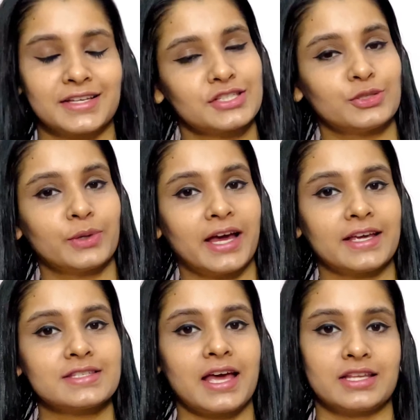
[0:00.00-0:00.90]
So
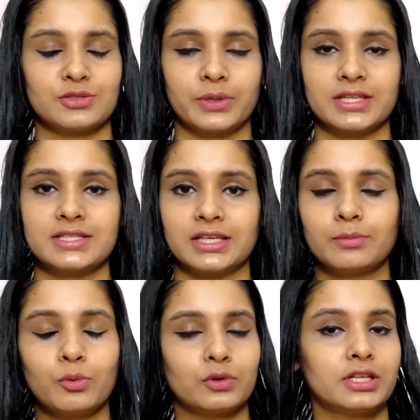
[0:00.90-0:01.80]
guys, as you can see,
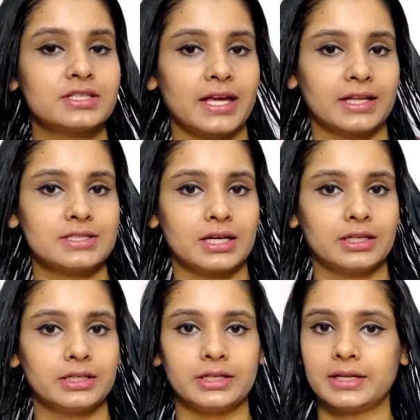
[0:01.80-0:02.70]
both the sides are
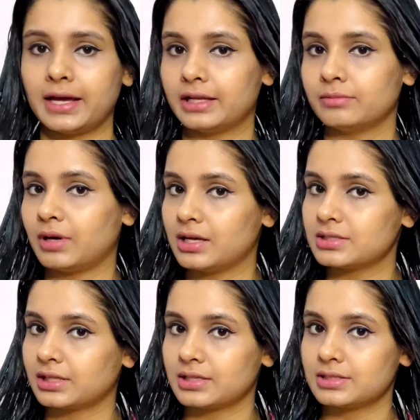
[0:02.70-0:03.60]
done and
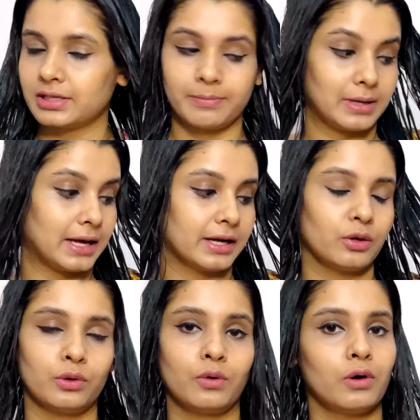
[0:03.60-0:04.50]
mask is applied
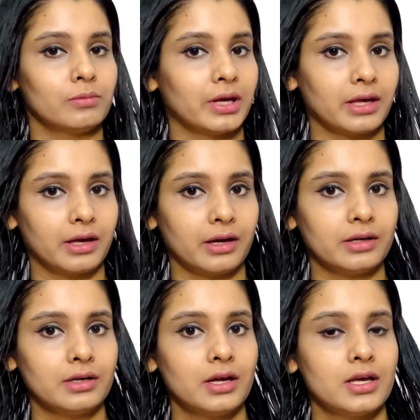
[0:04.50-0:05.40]
on all my hair.
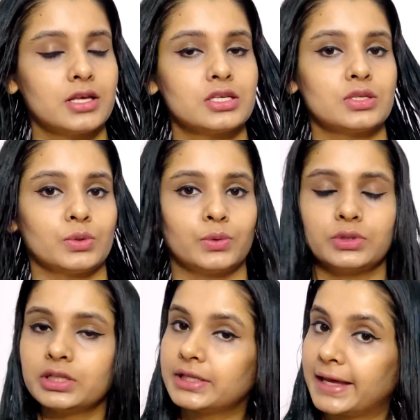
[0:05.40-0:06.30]
So
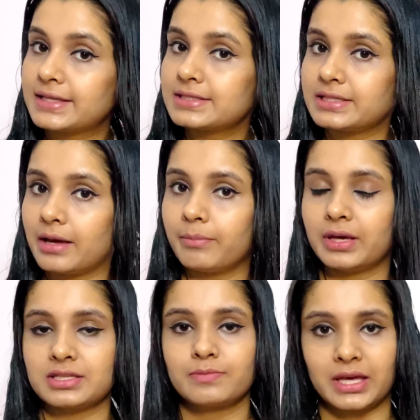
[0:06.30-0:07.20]
the next step
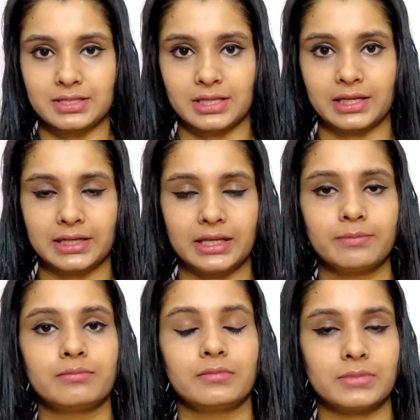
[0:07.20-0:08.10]
is basically
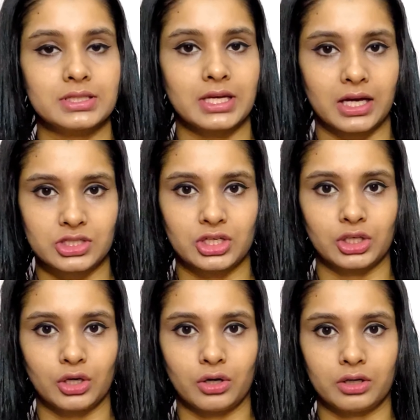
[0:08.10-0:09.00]
massaging
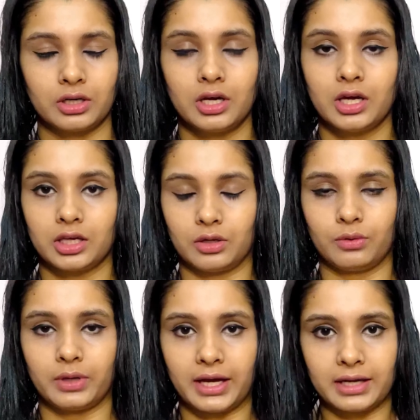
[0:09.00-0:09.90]
your
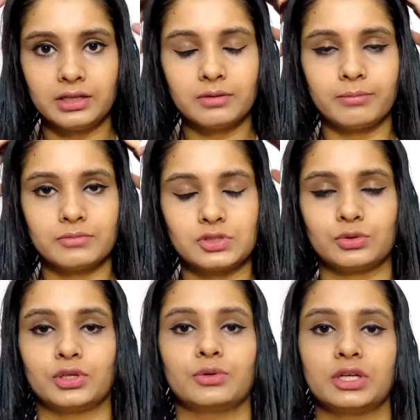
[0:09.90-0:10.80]
head. So
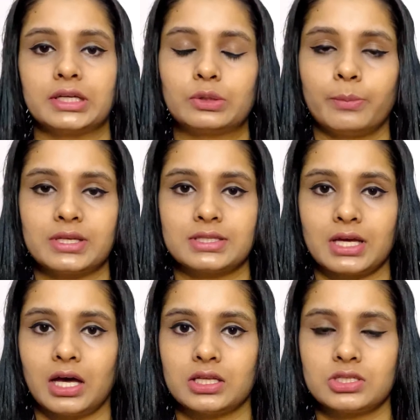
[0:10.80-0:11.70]
you need to
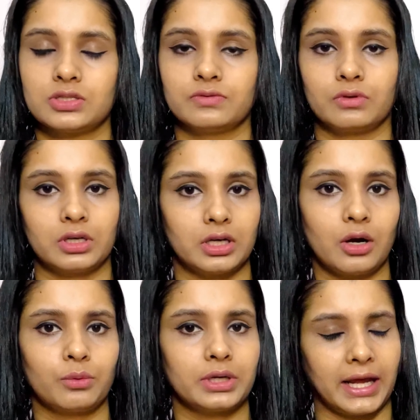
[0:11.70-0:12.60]
massage for
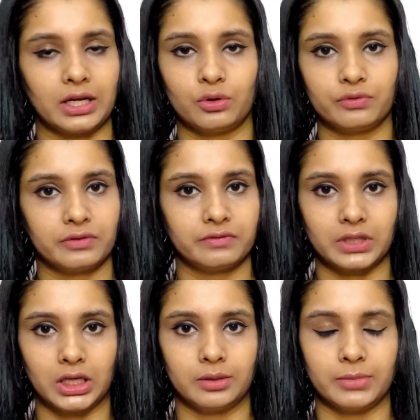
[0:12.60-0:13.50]
around 10 to
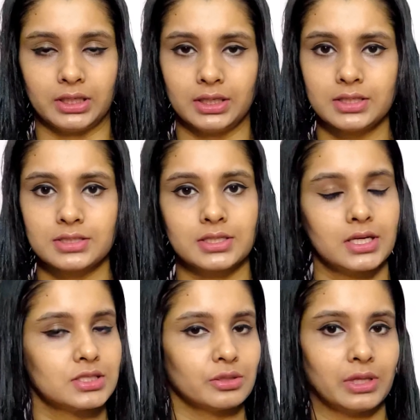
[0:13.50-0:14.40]
15 minutes.
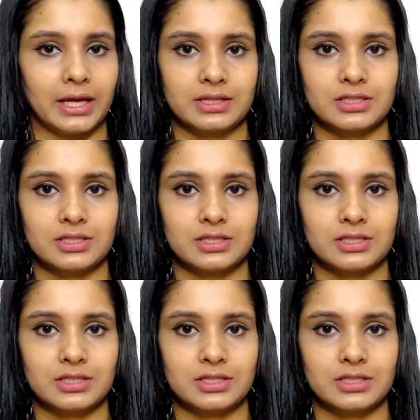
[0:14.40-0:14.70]
So let's